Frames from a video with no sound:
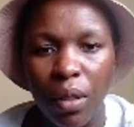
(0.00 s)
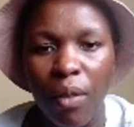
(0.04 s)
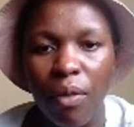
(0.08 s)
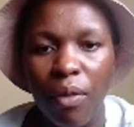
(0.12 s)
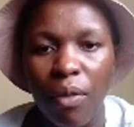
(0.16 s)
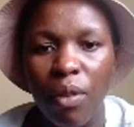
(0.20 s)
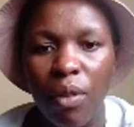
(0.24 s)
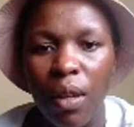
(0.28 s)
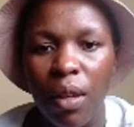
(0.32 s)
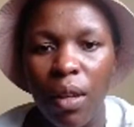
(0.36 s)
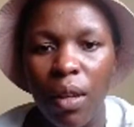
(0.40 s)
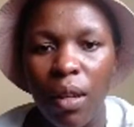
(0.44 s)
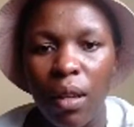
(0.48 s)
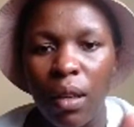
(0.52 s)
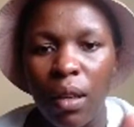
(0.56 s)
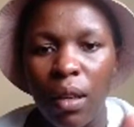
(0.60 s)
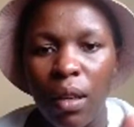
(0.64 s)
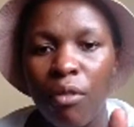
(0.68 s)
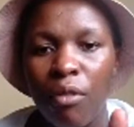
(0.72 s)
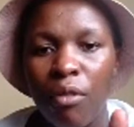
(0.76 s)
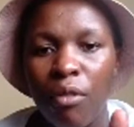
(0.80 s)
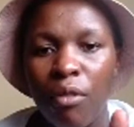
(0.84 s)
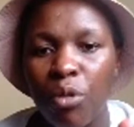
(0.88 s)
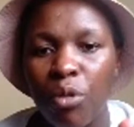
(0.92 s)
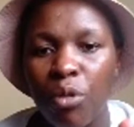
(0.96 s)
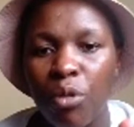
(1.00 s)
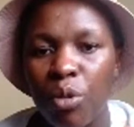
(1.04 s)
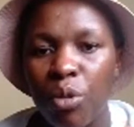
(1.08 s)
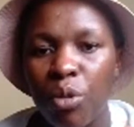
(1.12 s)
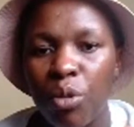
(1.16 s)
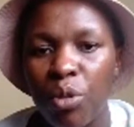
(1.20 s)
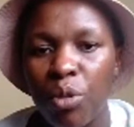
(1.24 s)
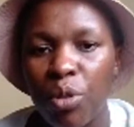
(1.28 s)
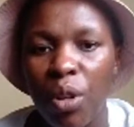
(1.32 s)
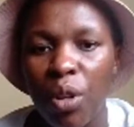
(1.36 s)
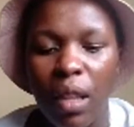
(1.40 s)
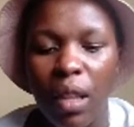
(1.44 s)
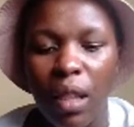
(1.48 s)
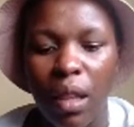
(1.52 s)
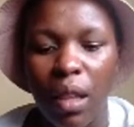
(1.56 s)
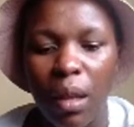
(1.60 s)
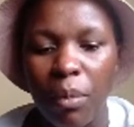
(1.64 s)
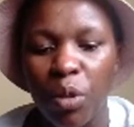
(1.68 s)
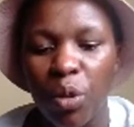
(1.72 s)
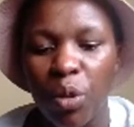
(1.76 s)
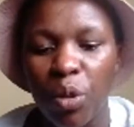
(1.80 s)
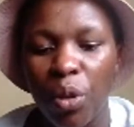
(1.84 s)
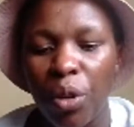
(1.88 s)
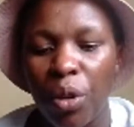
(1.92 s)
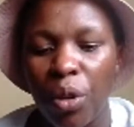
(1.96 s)
If they'll have to join you, let
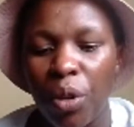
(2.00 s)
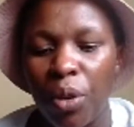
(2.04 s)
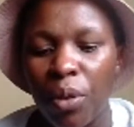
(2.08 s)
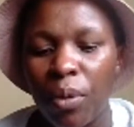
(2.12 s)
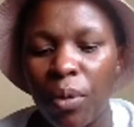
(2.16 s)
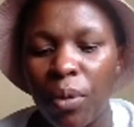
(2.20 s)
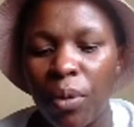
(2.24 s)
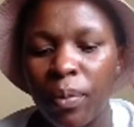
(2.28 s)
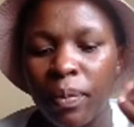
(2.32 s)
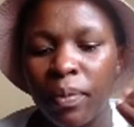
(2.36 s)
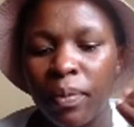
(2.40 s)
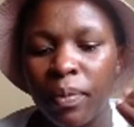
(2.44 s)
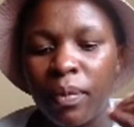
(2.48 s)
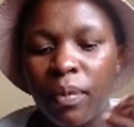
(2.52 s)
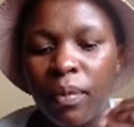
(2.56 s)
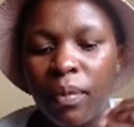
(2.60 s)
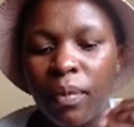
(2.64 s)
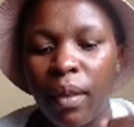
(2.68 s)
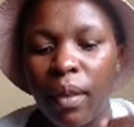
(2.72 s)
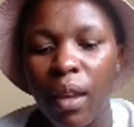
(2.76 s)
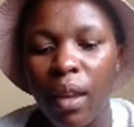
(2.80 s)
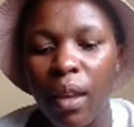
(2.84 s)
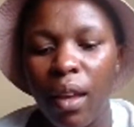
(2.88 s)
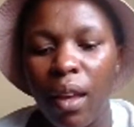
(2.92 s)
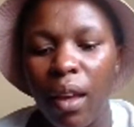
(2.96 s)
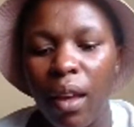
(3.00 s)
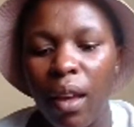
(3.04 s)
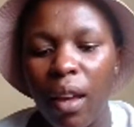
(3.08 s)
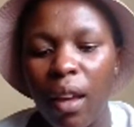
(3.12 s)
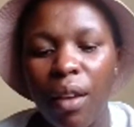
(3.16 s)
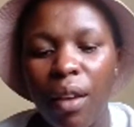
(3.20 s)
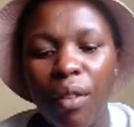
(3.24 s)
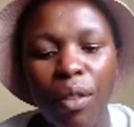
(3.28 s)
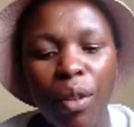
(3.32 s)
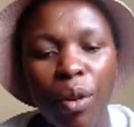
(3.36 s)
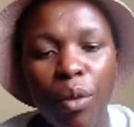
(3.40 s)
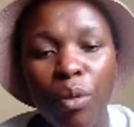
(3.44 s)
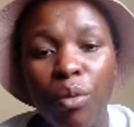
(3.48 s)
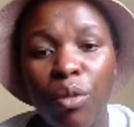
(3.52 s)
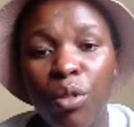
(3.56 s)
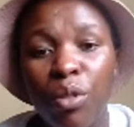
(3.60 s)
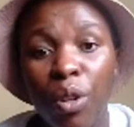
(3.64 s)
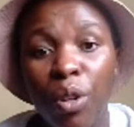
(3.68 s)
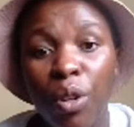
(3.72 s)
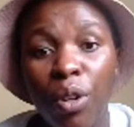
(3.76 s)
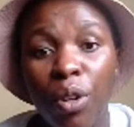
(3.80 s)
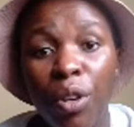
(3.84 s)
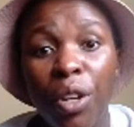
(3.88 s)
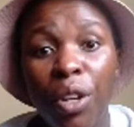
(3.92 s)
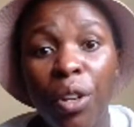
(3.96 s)
them join you. If they won't
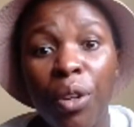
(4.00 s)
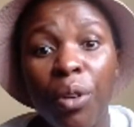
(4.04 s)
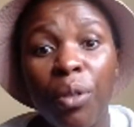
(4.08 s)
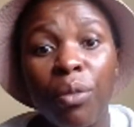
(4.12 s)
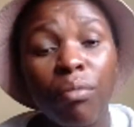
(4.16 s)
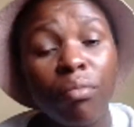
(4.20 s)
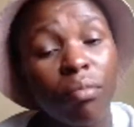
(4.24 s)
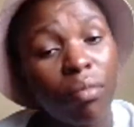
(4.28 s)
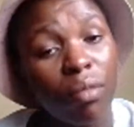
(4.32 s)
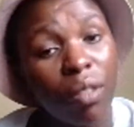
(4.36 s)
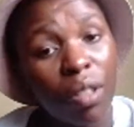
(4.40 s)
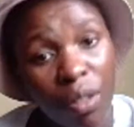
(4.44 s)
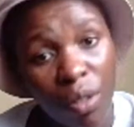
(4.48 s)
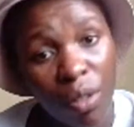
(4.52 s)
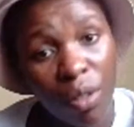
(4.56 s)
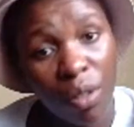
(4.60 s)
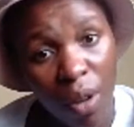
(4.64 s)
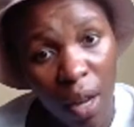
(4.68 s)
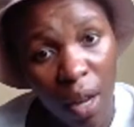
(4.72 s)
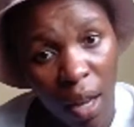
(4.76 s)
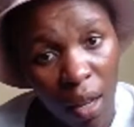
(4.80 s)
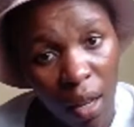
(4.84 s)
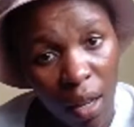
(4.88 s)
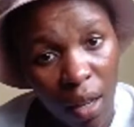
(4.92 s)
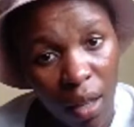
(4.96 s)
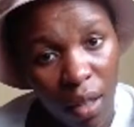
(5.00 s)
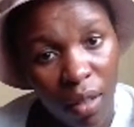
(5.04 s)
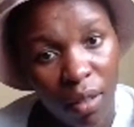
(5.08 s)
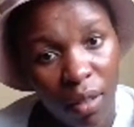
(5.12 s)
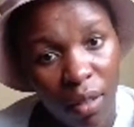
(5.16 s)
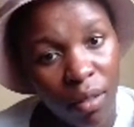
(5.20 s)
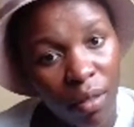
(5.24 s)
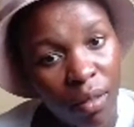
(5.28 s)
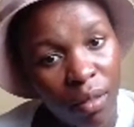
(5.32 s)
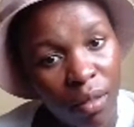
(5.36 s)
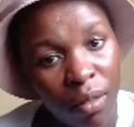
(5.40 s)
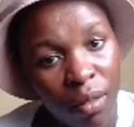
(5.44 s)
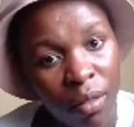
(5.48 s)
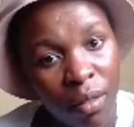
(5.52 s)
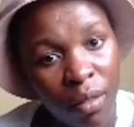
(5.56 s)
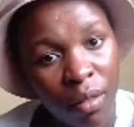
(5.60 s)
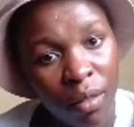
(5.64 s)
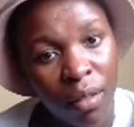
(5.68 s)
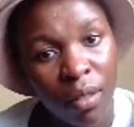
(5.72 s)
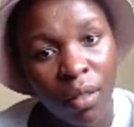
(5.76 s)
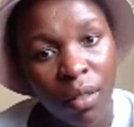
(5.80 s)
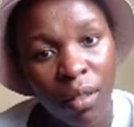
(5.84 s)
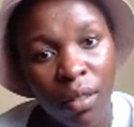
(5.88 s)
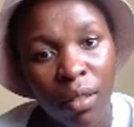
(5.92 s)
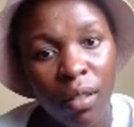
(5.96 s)
join you, it's okay.
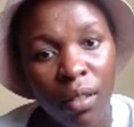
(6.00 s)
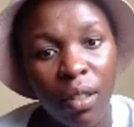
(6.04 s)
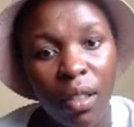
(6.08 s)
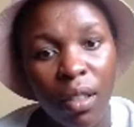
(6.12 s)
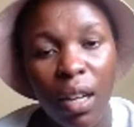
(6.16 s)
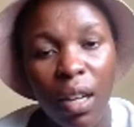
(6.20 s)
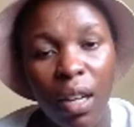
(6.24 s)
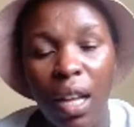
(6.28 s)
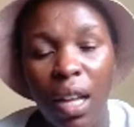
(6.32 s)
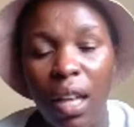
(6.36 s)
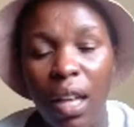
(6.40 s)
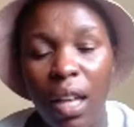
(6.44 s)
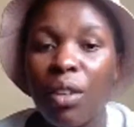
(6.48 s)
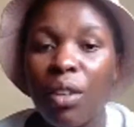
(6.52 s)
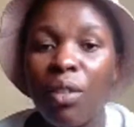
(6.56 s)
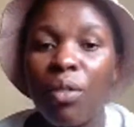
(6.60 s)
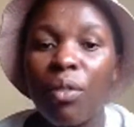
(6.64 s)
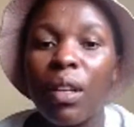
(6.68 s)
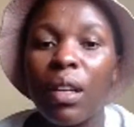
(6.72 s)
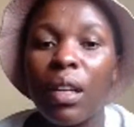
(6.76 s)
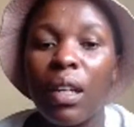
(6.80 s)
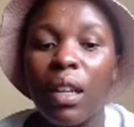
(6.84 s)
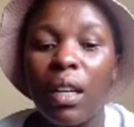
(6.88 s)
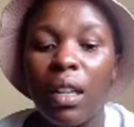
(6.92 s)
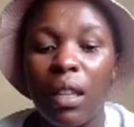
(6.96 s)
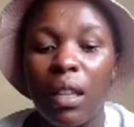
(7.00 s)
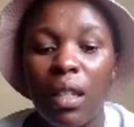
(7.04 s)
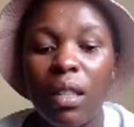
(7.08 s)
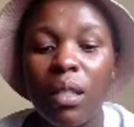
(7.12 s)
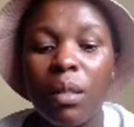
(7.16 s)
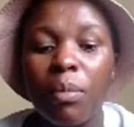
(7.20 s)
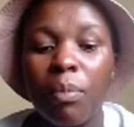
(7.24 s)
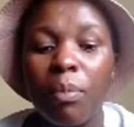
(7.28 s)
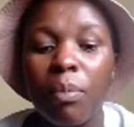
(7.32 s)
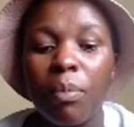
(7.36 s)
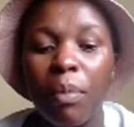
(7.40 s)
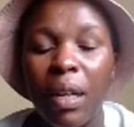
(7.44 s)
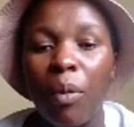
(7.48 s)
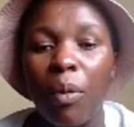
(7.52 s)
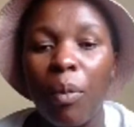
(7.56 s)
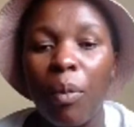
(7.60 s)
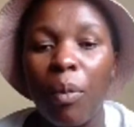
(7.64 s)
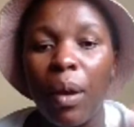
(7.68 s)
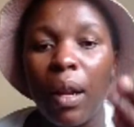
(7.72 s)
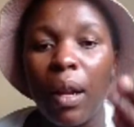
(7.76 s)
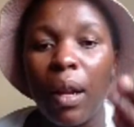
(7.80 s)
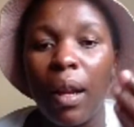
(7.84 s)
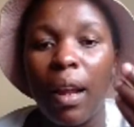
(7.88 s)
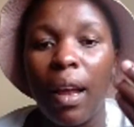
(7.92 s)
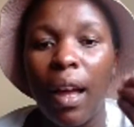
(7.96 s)
At the end of the day, this money
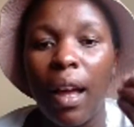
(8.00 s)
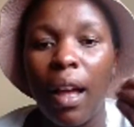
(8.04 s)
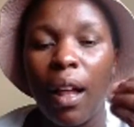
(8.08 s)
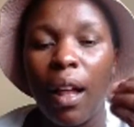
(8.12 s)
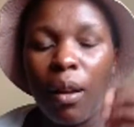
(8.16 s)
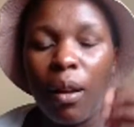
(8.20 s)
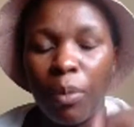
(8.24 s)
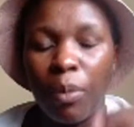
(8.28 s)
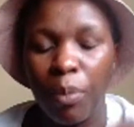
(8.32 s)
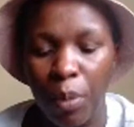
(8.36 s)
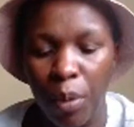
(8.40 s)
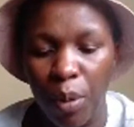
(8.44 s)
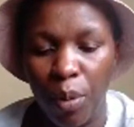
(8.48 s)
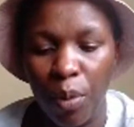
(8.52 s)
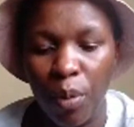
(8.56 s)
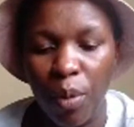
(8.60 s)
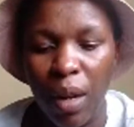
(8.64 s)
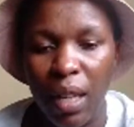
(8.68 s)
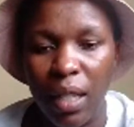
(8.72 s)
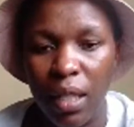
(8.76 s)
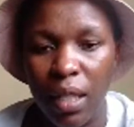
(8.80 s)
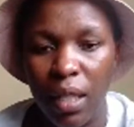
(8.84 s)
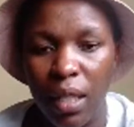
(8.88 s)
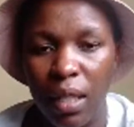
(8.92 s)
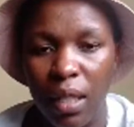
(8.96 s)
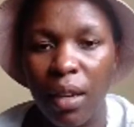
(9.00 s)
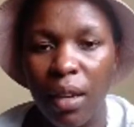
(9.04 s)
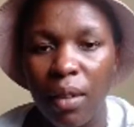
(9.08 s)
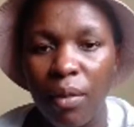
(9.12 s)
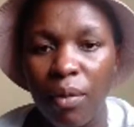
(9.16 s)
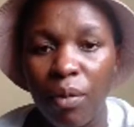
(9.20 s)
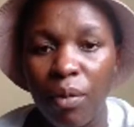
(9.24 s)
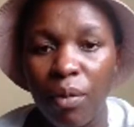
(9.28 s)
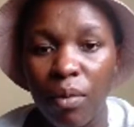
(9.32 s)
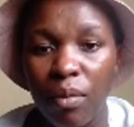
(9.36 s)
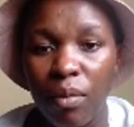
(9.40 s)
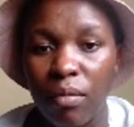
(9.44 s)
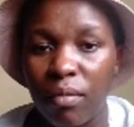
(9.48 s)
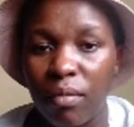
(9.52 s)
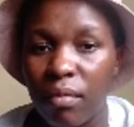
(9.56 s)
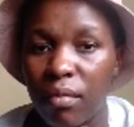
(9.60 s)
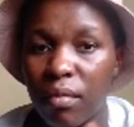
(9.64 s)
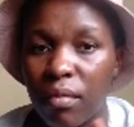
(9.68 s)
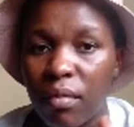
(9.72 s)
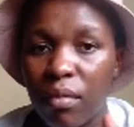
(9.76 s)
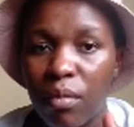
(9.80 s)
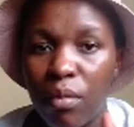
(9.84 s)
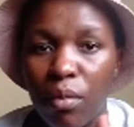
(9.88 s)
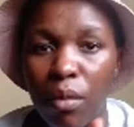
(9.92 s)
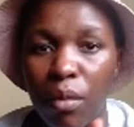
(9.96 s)
will help you and save
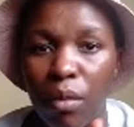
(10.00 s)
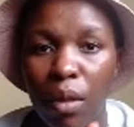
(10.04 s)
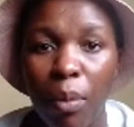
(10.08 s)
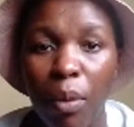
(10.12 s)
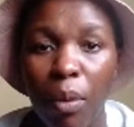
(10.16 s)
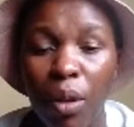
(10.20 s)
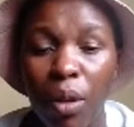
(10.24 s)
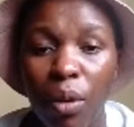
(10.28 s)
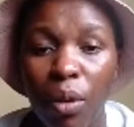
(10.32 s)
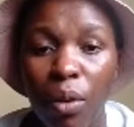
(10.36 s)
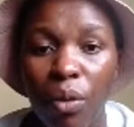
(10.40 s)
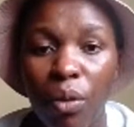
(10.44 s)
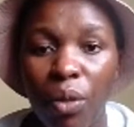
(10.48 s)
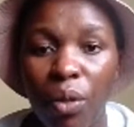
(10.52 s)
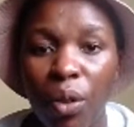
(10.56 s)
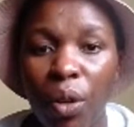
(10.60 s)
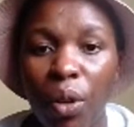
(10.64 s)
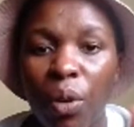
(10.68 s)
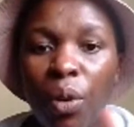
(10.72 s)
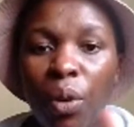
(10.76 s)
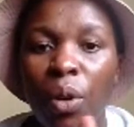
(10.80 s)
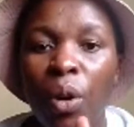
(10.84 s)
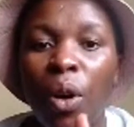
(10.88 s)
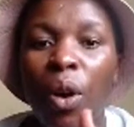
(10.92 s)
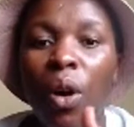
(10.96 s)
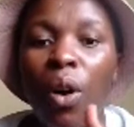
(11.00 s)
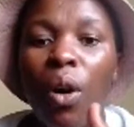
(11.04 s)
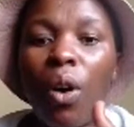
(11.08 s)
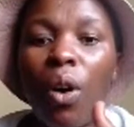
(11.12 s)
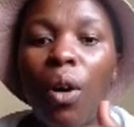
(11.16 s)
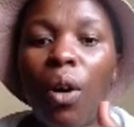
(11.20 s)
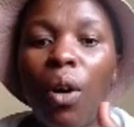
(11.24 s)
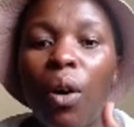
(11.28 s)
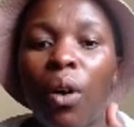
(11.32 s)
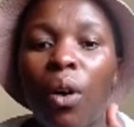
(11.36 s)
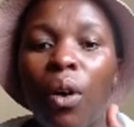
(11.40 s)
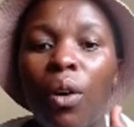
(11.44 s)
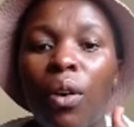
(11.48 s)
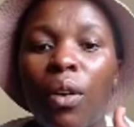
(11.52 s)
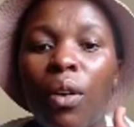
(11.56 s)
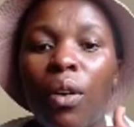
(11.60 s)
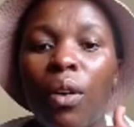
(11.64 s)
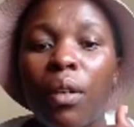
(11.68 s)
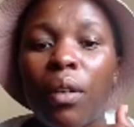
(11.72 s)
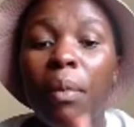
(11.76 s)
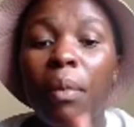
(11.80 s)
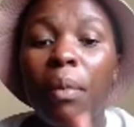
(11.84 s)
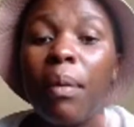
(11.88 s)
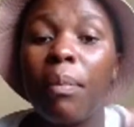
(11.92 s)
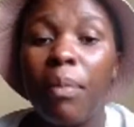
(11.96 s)
the both of you, or
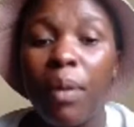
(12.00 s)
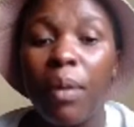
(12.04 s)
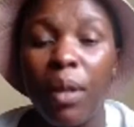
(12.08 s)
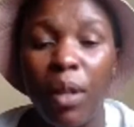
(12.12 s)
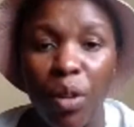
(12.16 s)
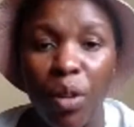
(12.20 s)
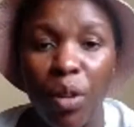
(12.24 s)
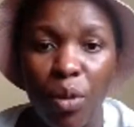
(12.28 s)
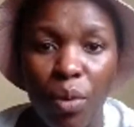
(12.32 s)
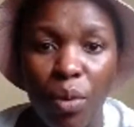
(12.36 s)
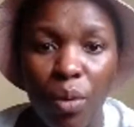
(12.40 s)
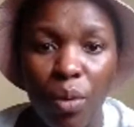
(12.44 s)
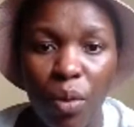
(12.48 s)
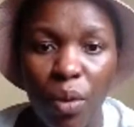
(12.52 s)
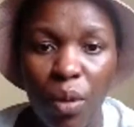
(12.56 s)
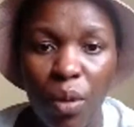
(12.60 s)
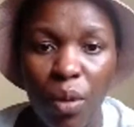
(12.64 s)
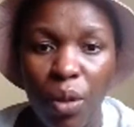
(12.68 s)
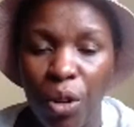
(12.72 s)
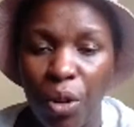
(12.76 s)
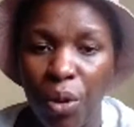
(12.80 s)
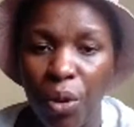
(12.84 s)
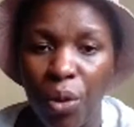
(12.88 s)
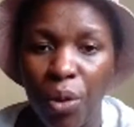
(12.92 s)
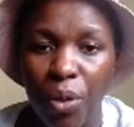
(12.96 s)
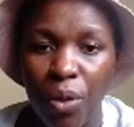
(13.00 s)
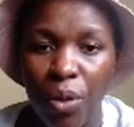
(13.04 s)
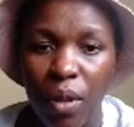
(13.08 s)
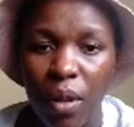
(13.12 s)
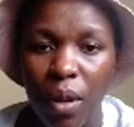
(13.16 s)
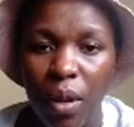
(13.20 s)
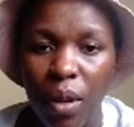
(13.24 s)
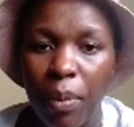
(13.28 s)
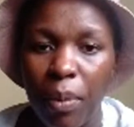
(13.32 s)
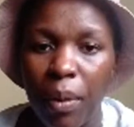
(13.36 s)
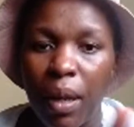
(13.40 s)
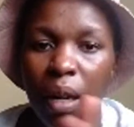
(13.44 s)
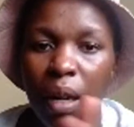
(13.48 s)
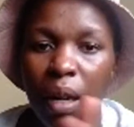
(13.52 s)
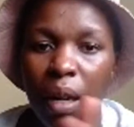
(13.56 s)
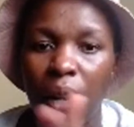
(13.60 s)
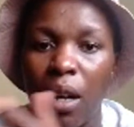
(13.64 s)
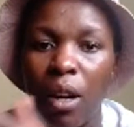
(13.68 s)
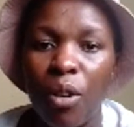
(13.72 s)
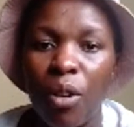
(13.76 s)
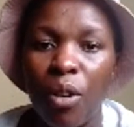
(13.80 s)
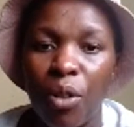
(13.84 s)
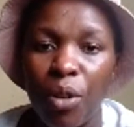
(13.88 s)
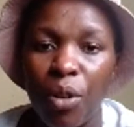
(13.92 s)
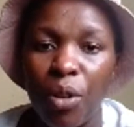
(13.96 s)
maybe you on your own,
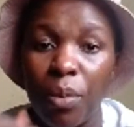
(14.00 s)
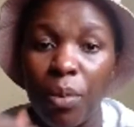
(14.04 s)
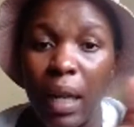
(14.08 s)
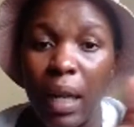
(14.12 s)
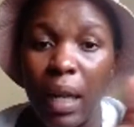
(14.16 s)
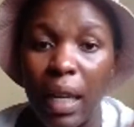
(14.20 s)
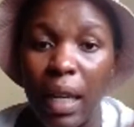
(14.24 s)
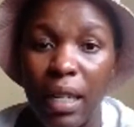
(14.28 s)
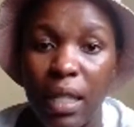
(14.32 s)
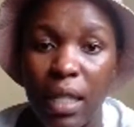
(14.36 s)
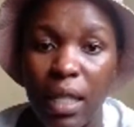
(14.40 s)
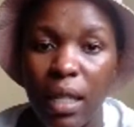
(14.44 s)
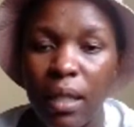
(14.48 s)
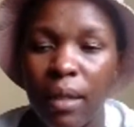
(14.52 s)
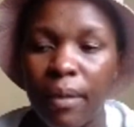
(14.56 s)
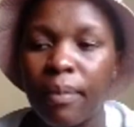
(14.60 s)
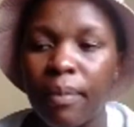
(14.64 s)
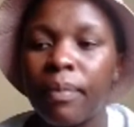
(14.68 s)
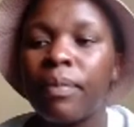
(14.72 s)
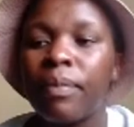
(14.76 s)
depending on your plans.